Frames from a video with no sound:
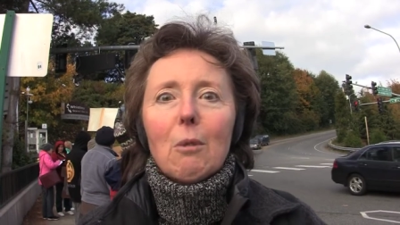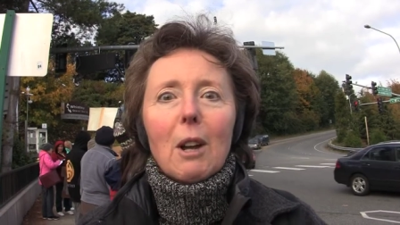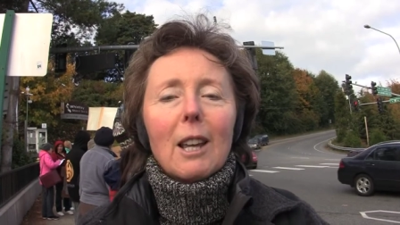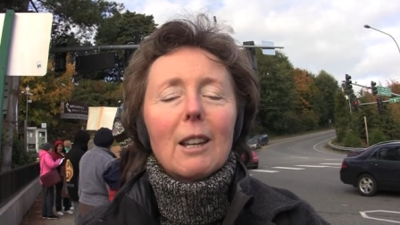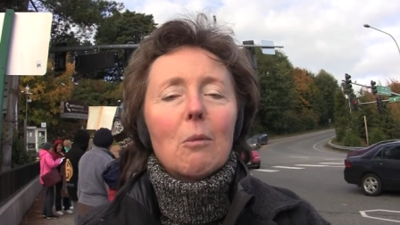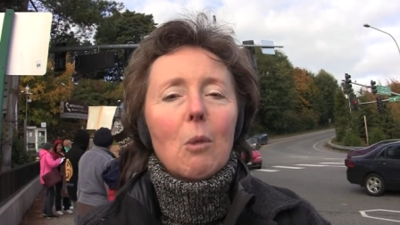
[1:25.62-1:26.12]

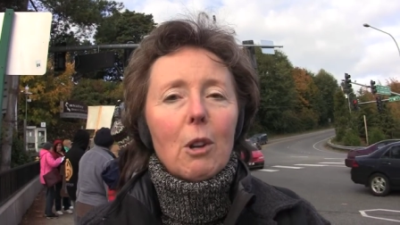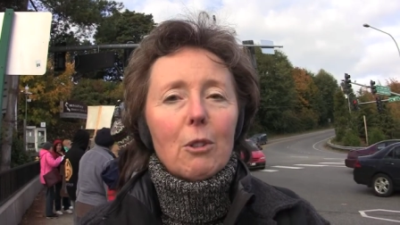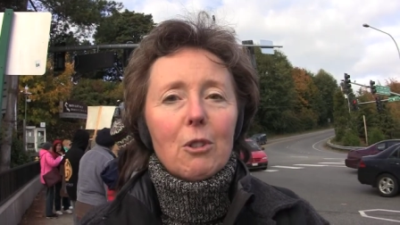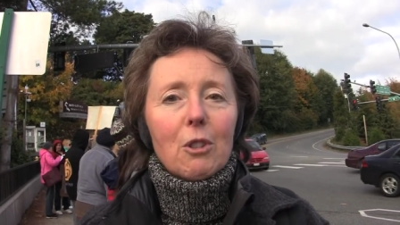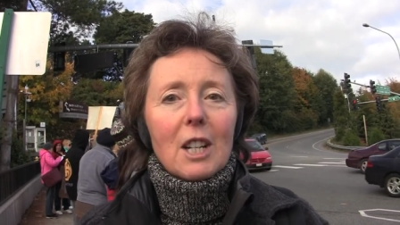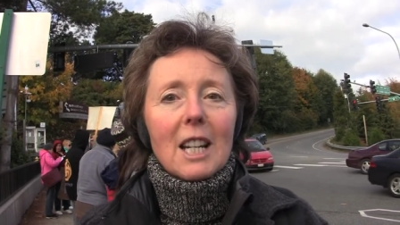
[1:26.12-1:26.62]
away in Wall
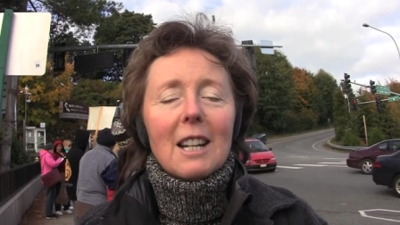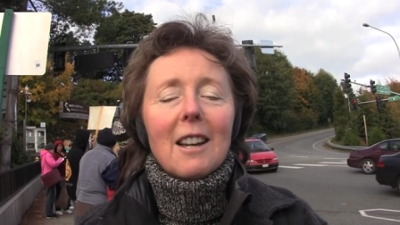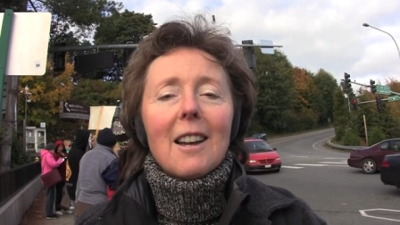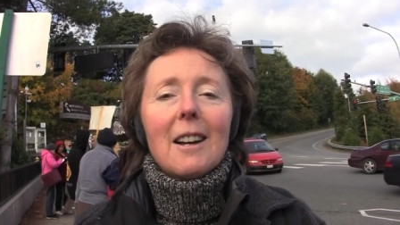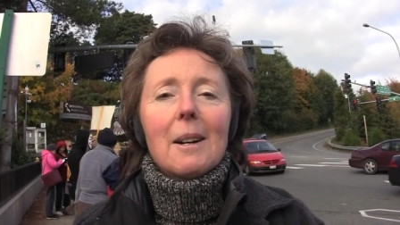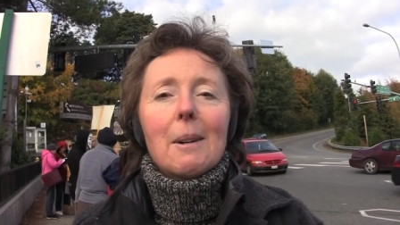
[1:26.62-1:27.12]
Street.
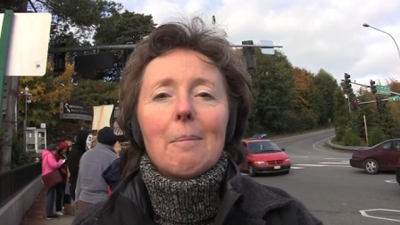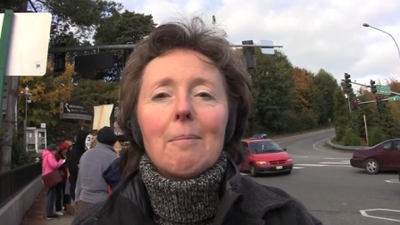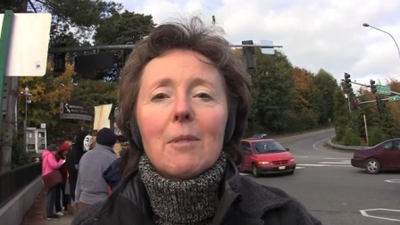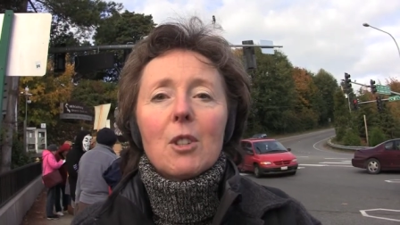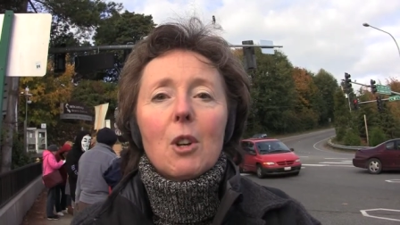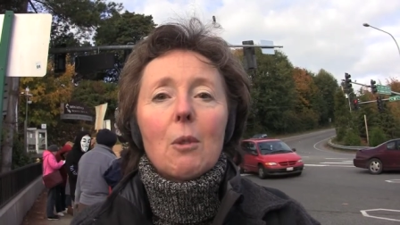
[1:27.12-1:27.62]

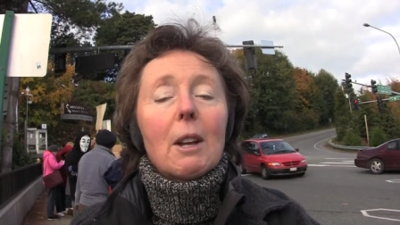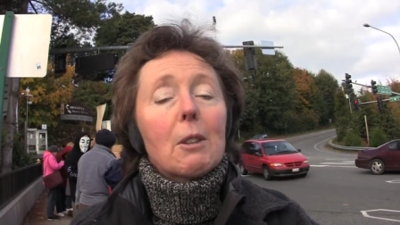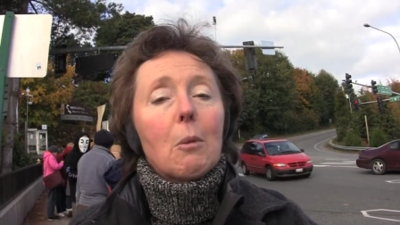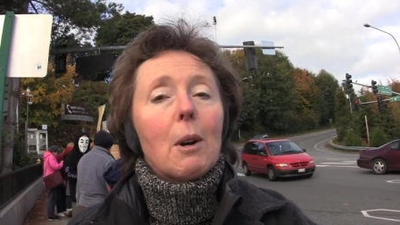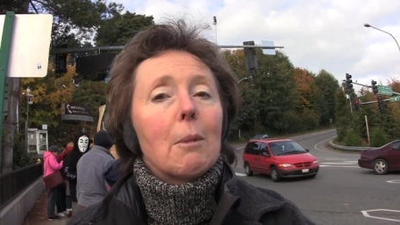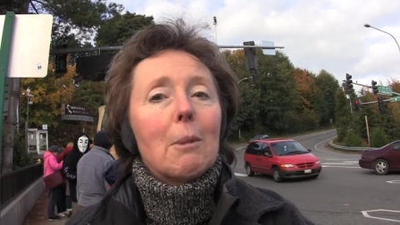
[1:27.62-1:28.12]
Um, so
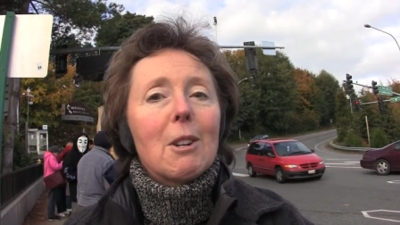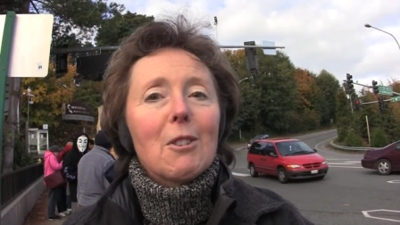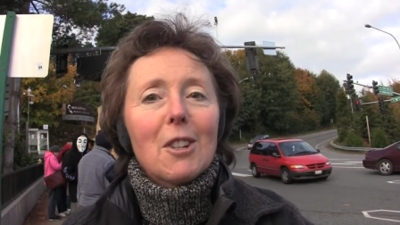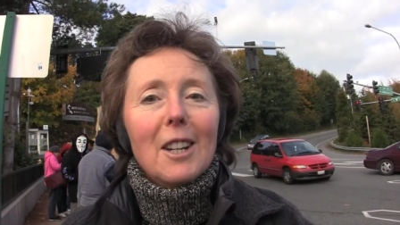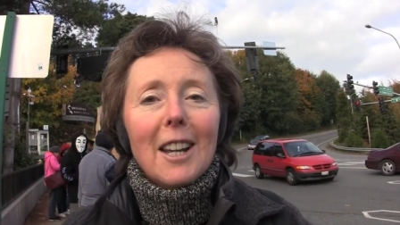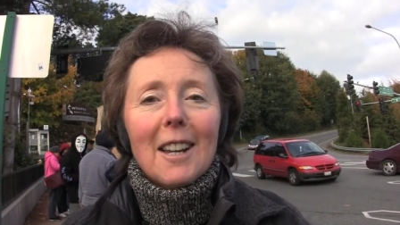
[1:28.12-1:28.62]
that's why I'm here
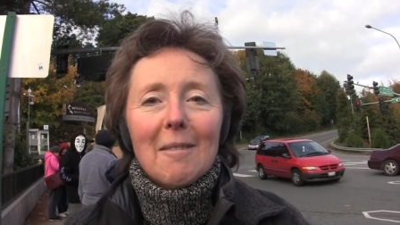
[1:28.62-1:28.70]
today.